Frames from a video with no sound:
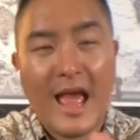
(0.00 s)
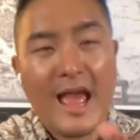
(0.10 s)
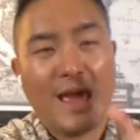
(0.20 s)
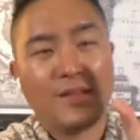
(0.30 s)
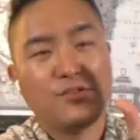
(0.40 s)

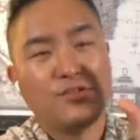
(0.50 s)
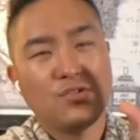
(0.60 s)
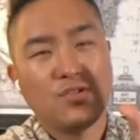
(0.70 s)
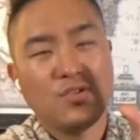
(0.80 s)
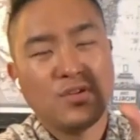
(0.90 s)
And
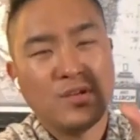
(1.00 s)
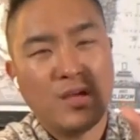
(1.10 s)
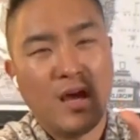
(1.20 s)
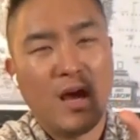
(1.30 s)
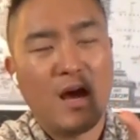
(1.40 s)

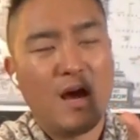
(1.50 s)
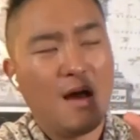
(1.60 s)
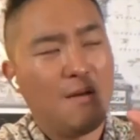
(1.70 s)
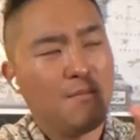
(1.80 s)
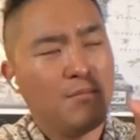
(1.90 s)

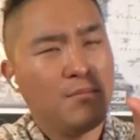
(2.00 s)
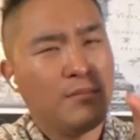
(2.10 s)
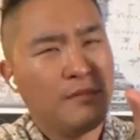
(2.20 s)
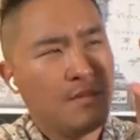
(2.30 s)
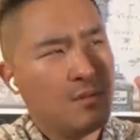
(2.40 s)
uh,
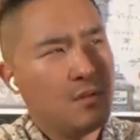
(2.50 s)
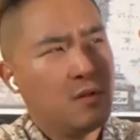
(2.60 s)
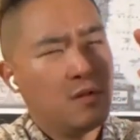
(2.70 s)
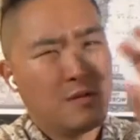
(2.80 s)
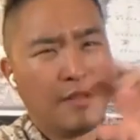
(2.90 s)

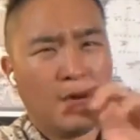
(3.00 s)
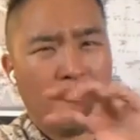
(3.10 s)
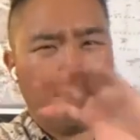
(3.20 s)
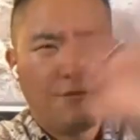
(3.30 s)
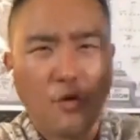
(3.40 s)

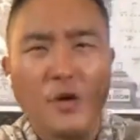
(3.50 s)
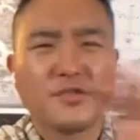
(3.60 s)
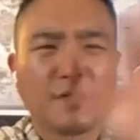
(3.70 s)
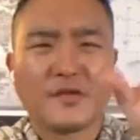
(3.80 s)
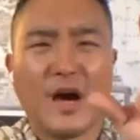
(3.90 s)
the
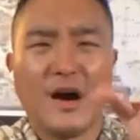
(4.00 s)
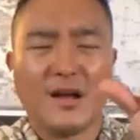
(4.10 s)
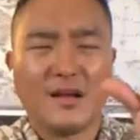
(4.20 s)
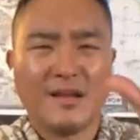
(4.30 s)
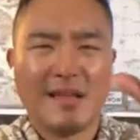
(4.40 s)
voice of
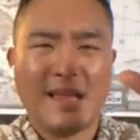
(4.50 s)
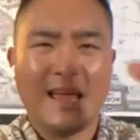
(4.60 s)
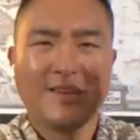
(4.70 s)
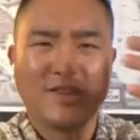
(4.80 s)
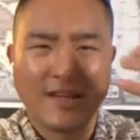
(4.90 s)
God
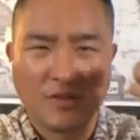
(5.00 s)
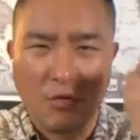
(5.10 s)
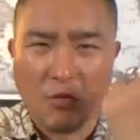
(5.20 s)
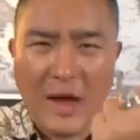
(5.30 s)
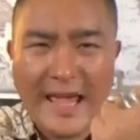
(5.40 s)
is like
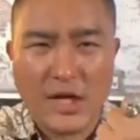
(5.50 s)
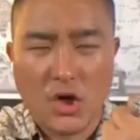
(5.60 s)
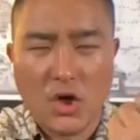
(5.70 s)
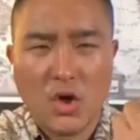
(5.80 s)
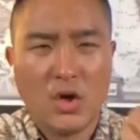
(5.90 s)
the
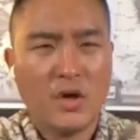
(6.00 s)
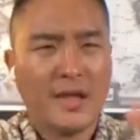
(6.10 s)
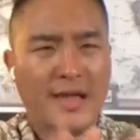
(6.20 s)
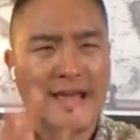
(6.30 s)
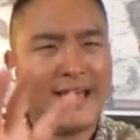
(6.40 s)
rider.
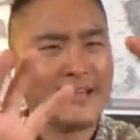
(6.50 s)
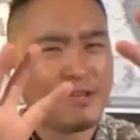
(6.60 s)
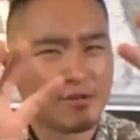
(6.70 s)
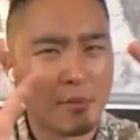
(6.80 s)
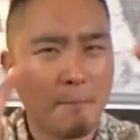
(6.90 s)

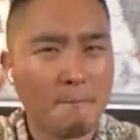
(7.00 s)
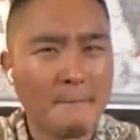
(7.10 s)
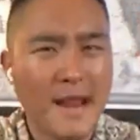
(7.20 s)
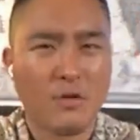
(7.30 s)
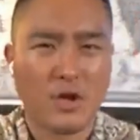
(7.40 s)
There's a
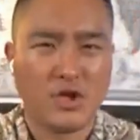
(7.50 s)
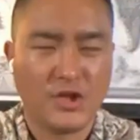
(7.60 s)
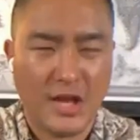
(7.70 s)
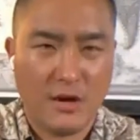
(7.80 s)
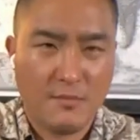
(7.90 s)

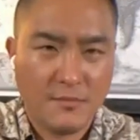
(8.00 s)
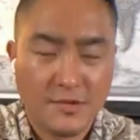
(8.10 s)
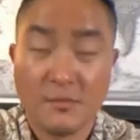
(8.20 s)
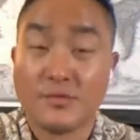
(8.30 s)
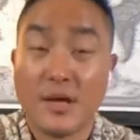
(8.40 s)
marriage there.
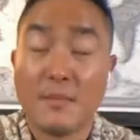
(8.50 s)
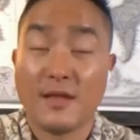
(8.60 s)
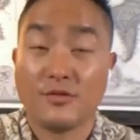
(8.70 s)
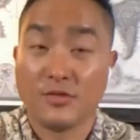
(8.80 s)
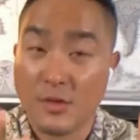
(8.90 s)
someone say
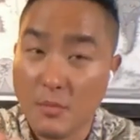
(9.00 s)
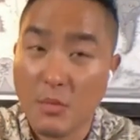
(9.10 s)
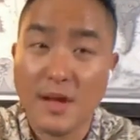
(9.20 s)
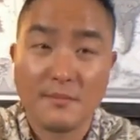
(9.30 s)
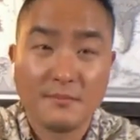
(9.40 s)
amen. So number
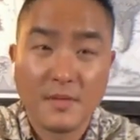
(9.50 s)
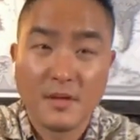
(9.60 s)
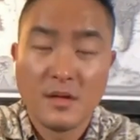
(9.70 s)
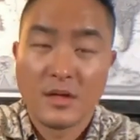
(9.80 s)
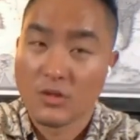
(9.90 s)
one,
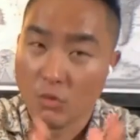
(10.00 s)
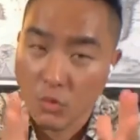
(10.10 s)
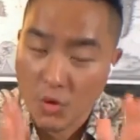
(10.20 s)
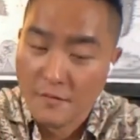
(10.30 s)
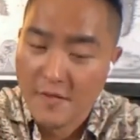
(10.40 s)
the
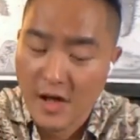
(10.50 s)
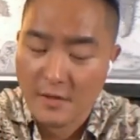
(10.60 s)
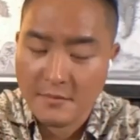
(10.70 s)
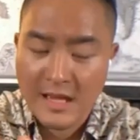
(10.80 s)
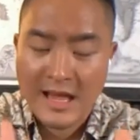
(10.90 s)
word of
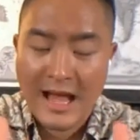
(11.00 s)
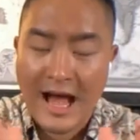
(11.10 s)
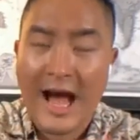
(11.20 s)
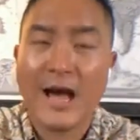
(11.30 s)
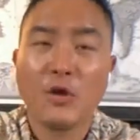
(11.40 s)
God.
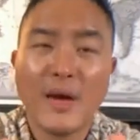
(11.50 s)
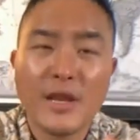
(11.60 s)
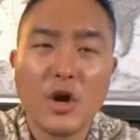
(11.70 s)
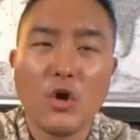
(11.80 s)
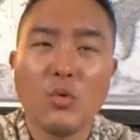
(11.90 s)
How do
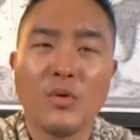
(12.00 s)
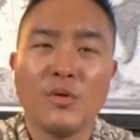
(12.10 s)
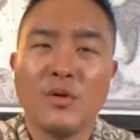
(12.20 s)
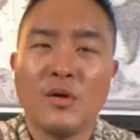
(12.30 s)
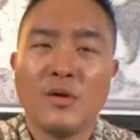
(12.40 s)
I know
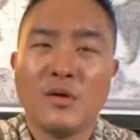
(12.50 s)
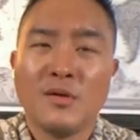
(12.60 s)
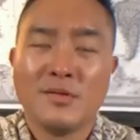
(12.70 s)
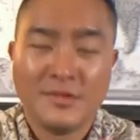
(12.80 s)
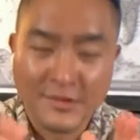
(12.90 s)

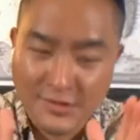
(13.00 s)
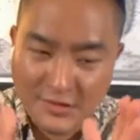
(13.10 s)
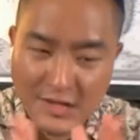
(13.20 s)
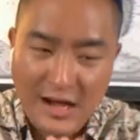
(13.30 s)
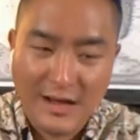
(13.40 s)
this
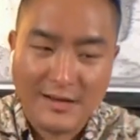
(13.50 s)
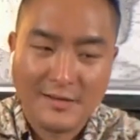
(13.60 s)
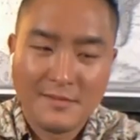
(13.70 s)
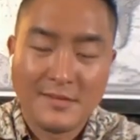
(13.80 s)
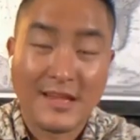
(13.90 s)
is God
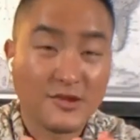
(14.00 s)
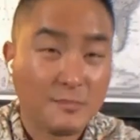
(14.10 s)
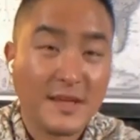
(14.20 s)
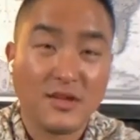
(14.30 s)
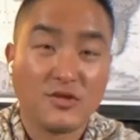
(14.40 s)
that's
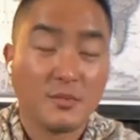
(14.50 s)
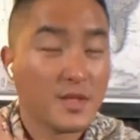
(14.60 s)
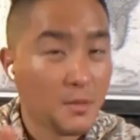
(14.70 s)
speaking to me?